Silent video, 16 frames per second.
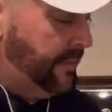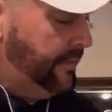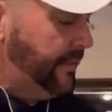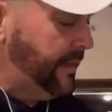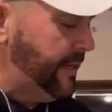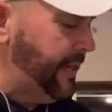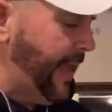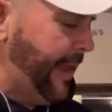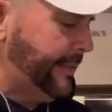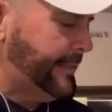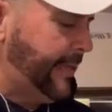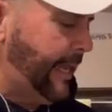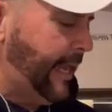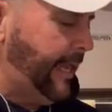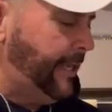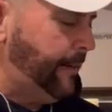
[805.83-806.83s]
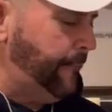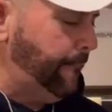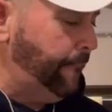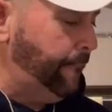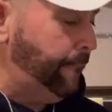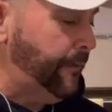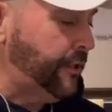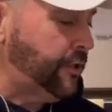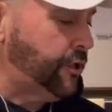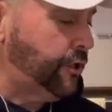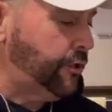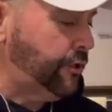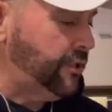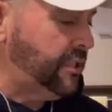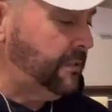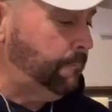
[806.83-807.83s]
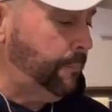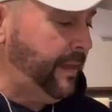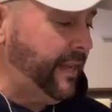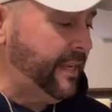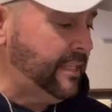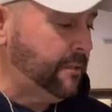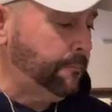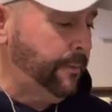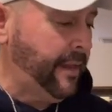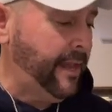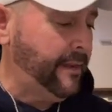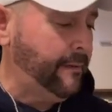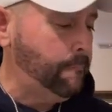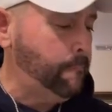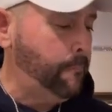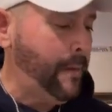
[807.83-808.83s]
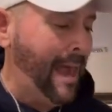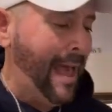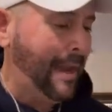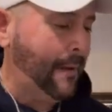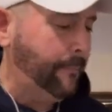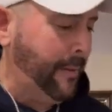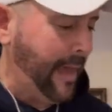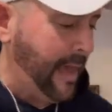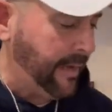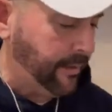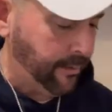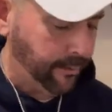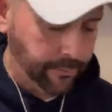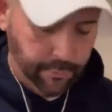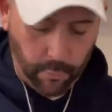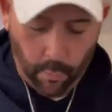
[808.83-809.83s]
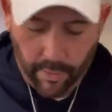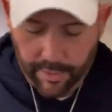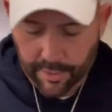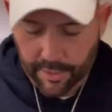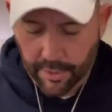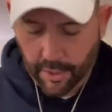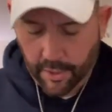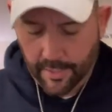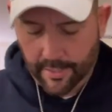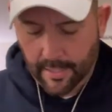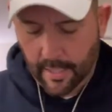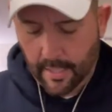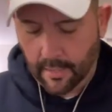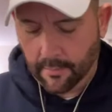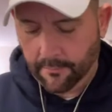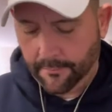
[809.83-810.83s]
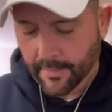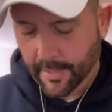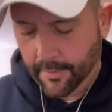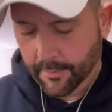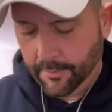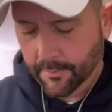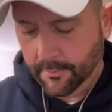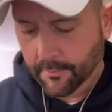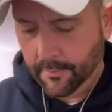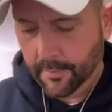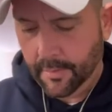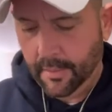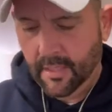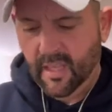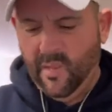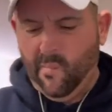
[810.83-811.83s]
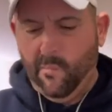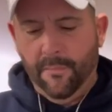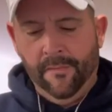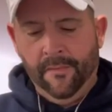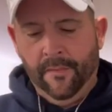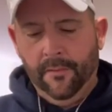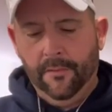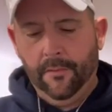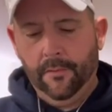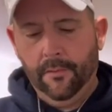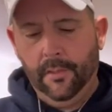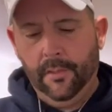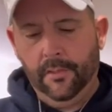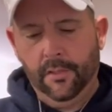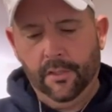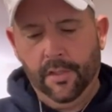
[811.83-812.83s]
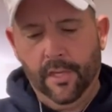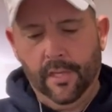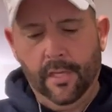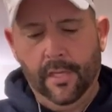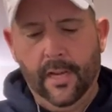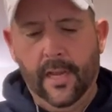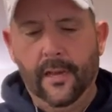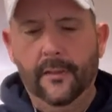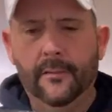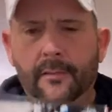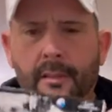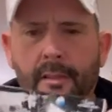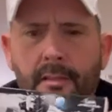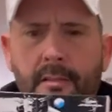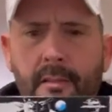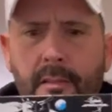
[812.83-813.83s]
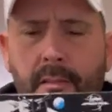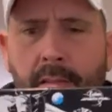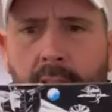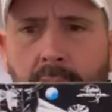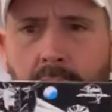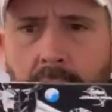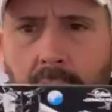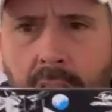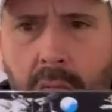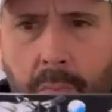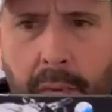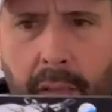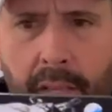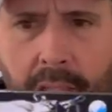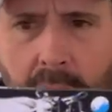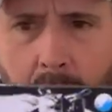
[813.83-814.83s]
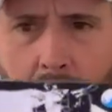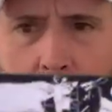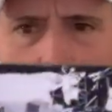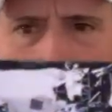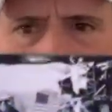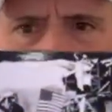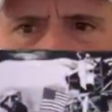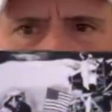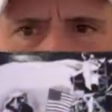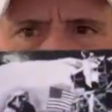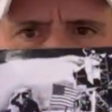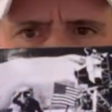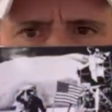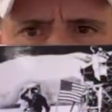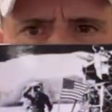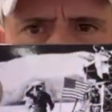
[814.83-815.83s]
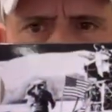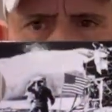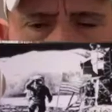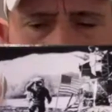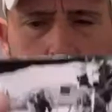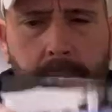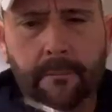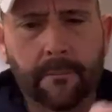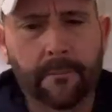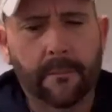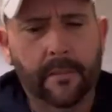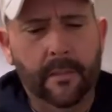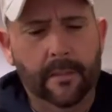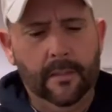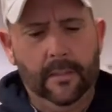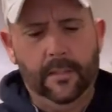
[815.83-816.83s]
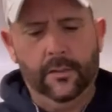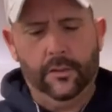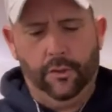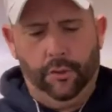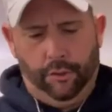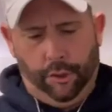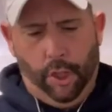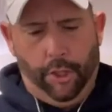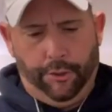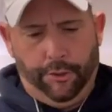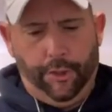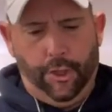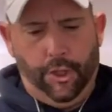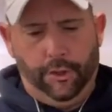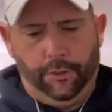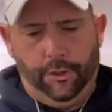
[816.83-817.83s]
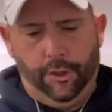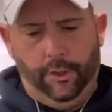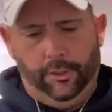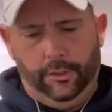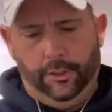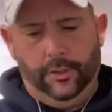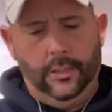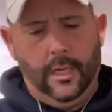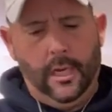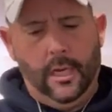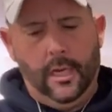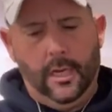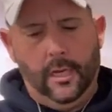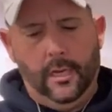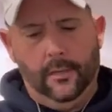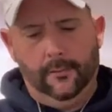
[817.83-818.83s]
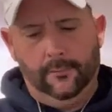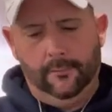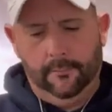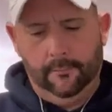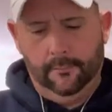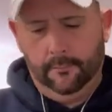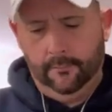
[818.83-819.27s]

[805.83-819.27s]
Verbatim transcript: The next item, Fisher Space Pen Backpacker, $29 value. So let's check it out. This is the Space Pen. Let's check, check, check it out.